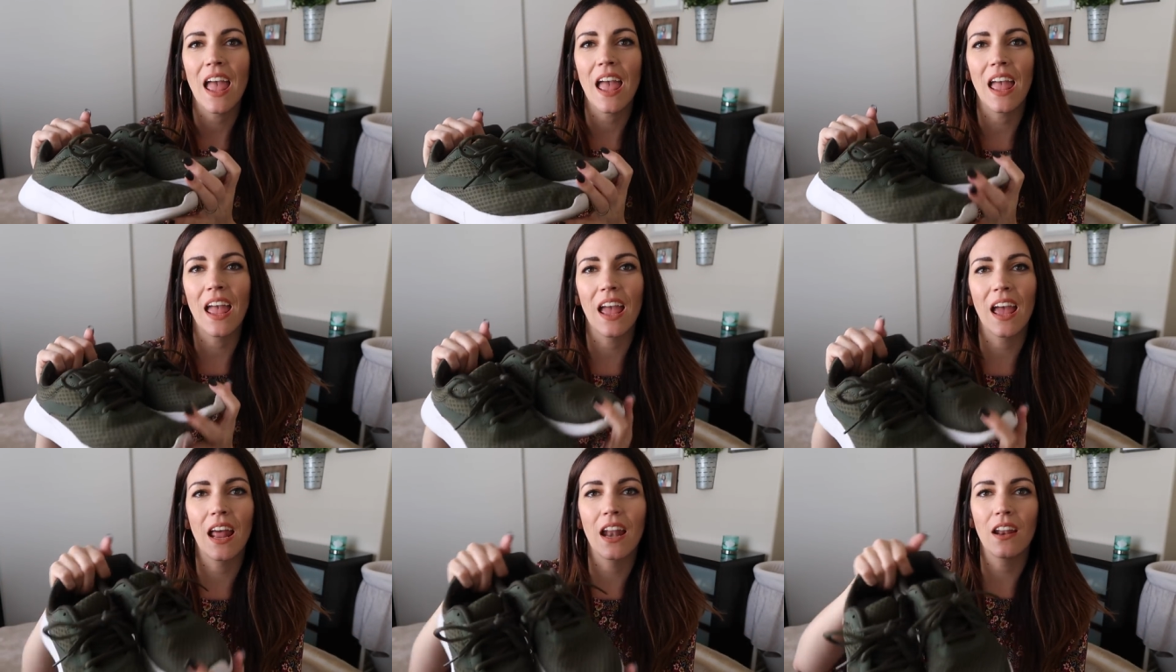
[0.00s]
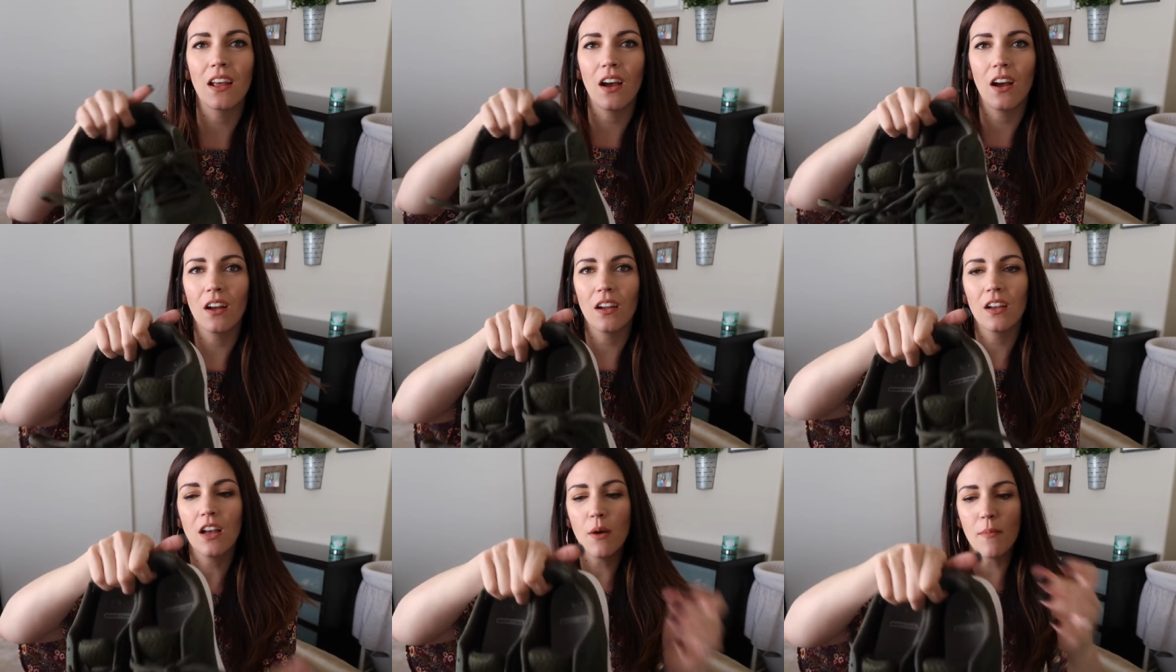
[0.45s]
And
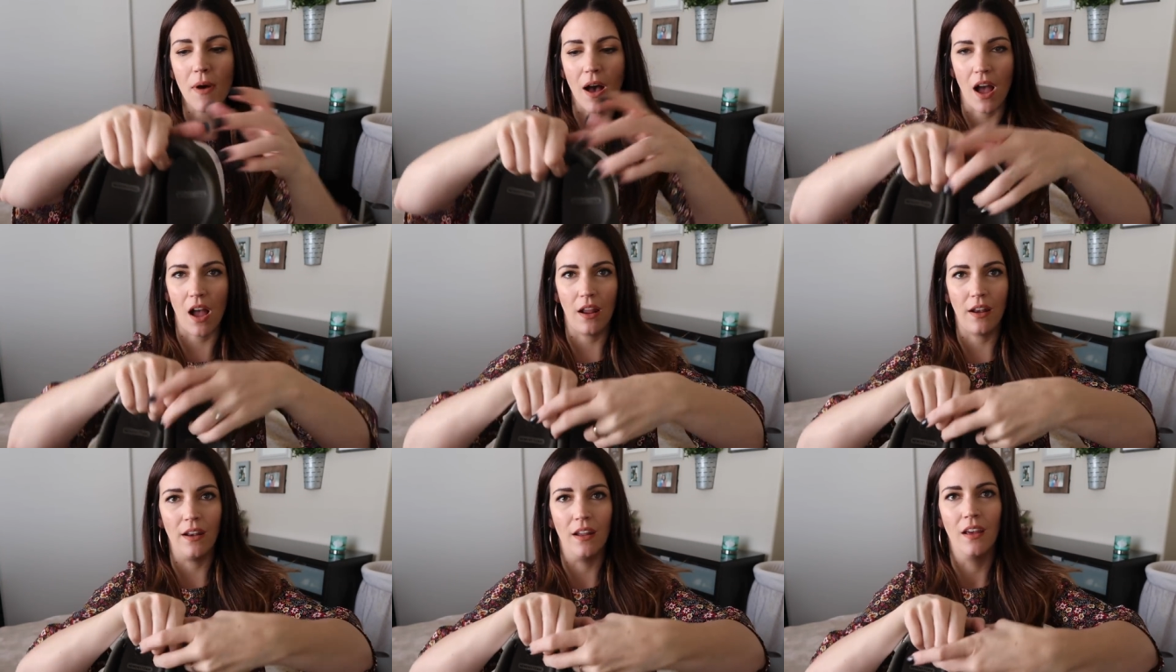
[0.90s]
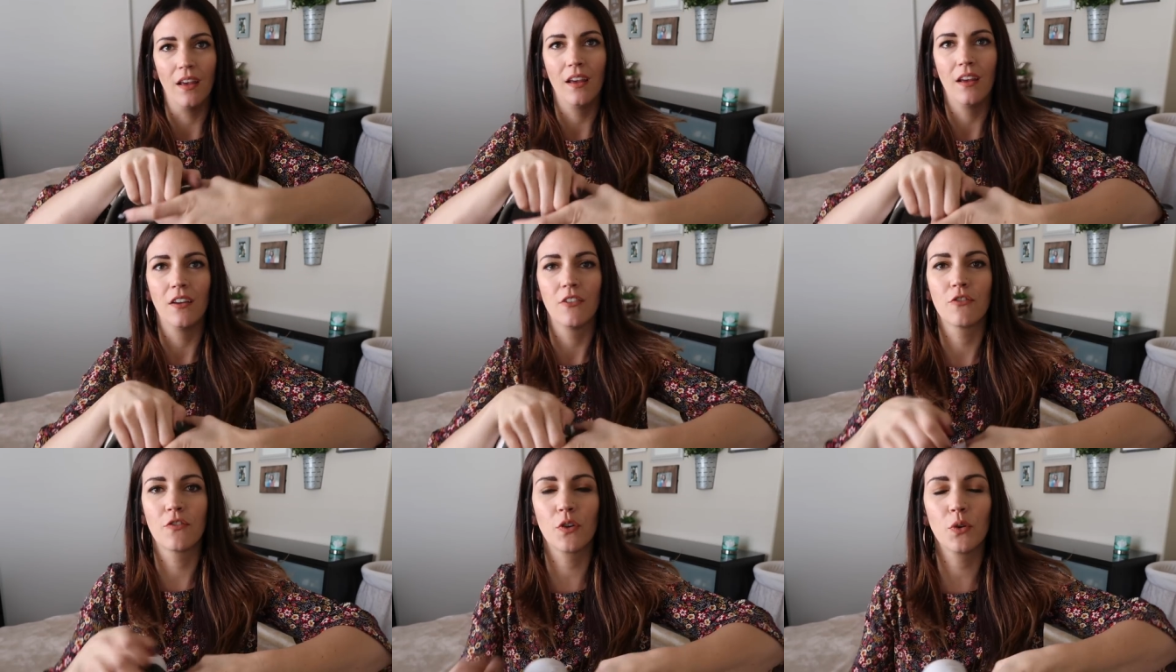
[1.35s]
come on,
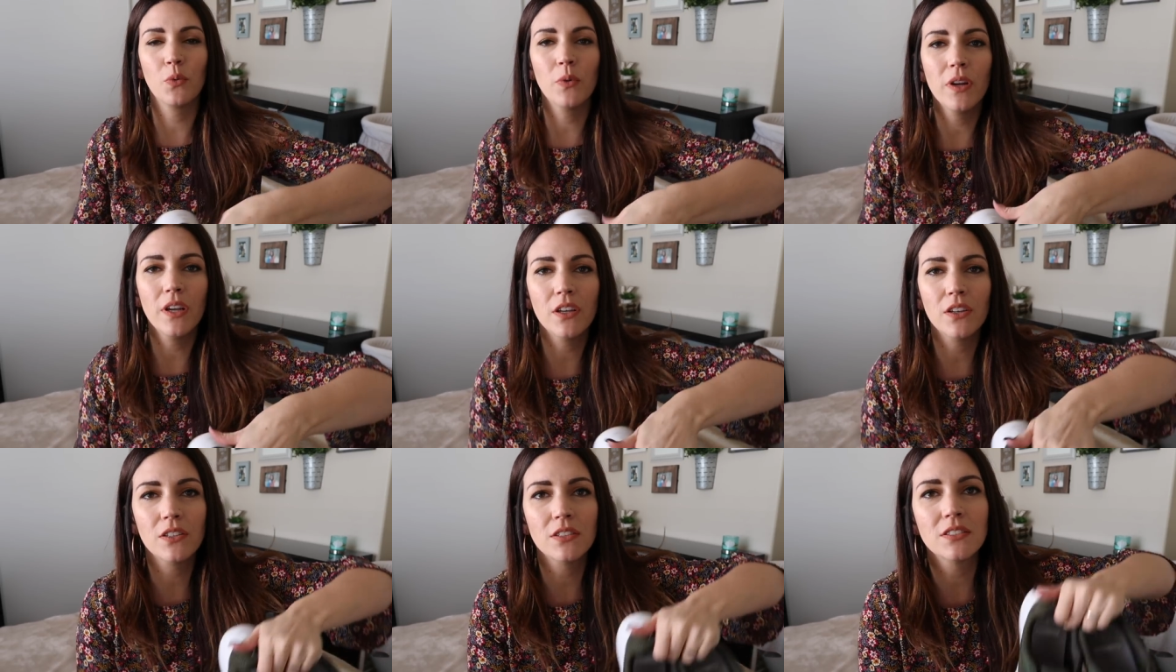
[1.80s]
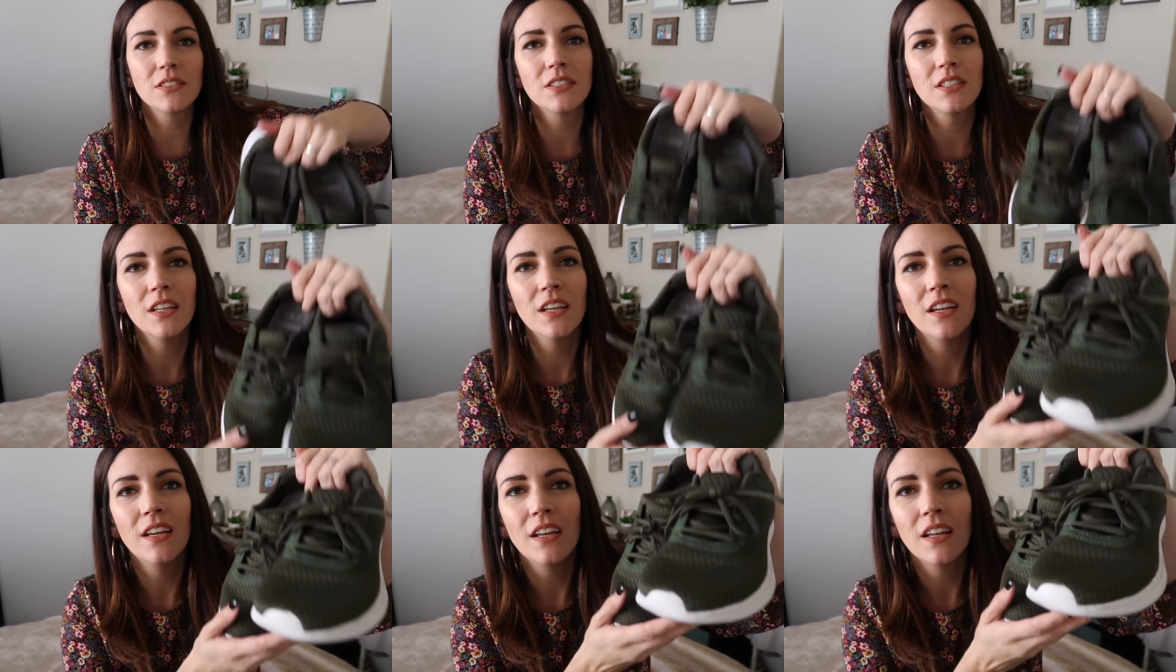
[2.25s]
for reals,
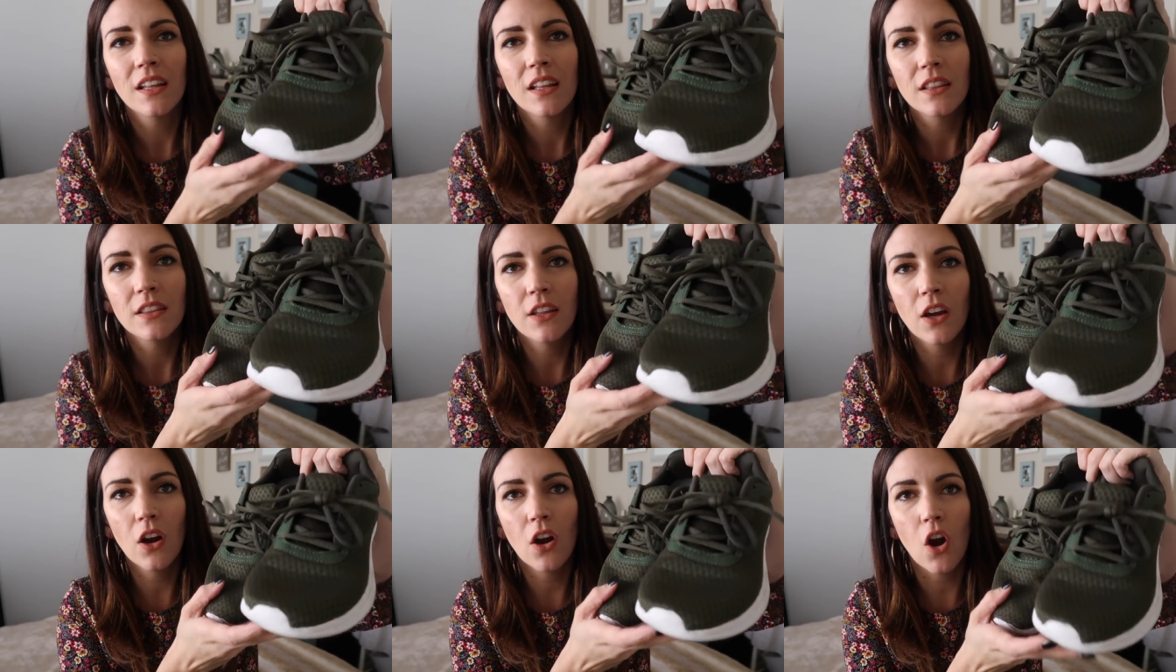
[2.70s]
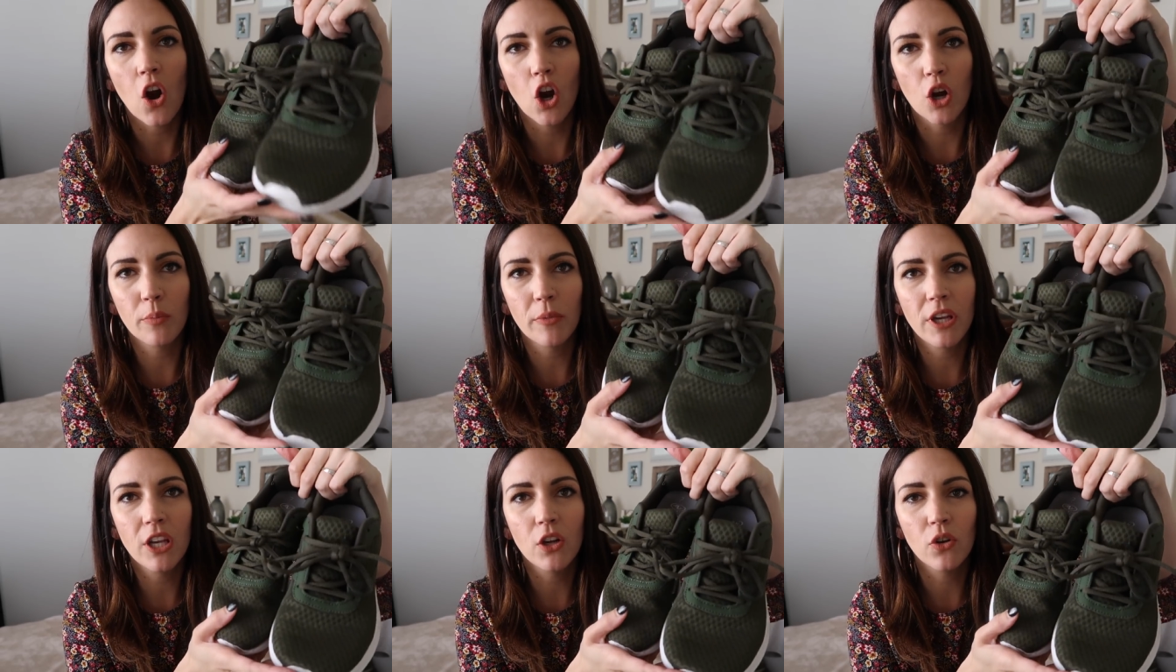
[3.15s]
they're
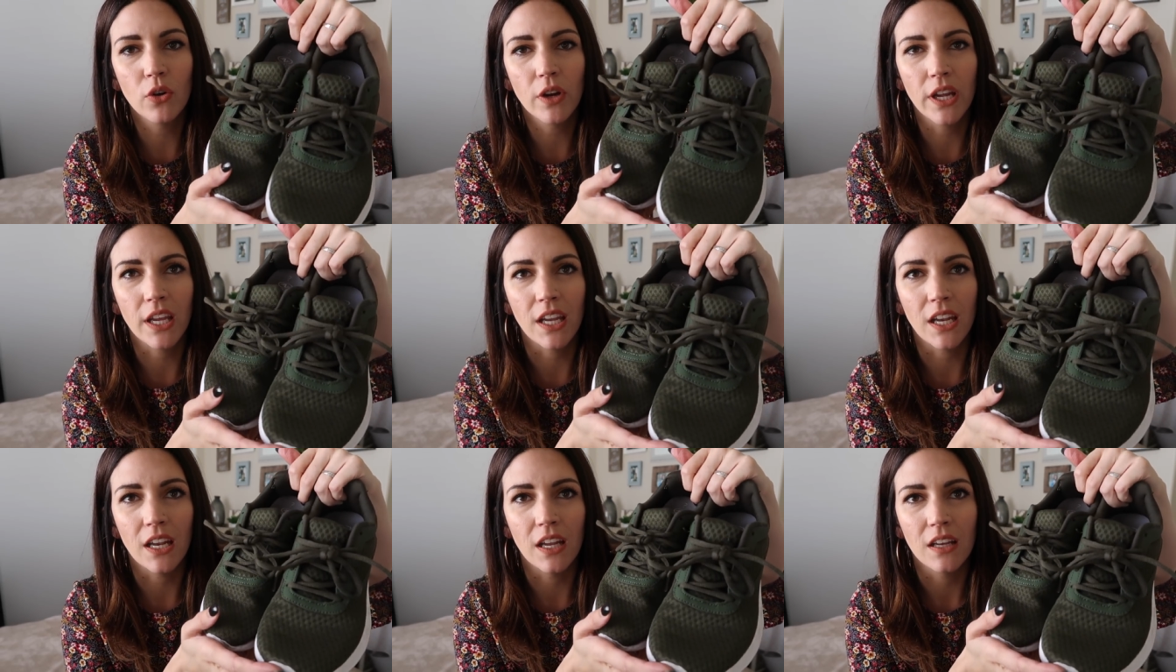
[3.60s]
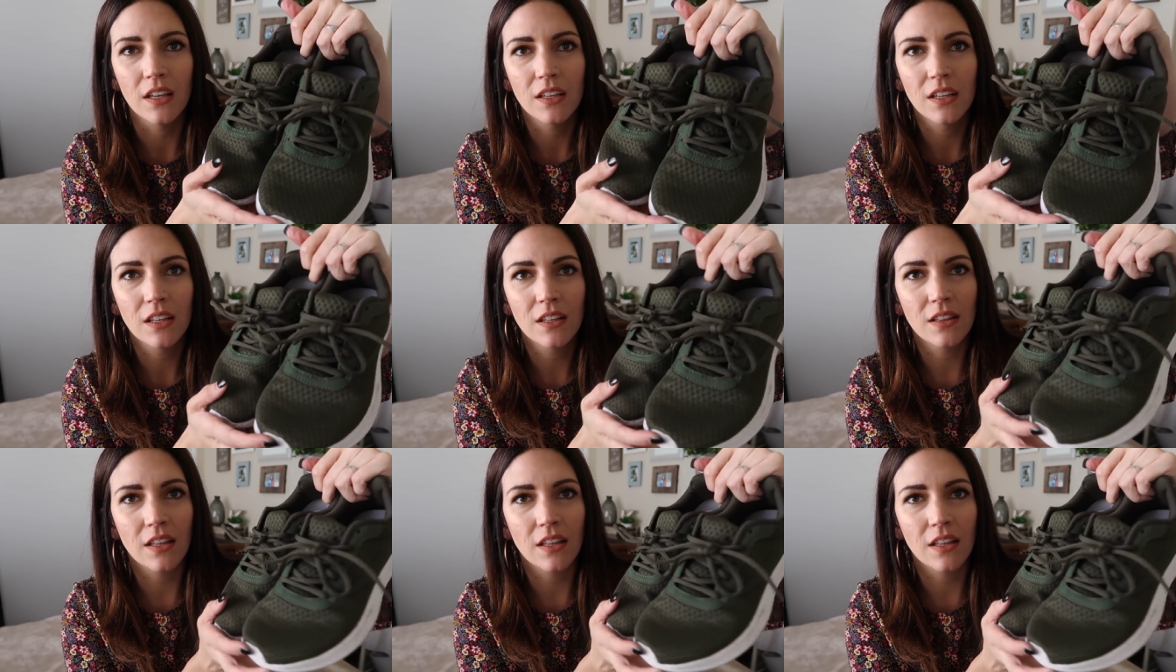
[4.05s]
army green.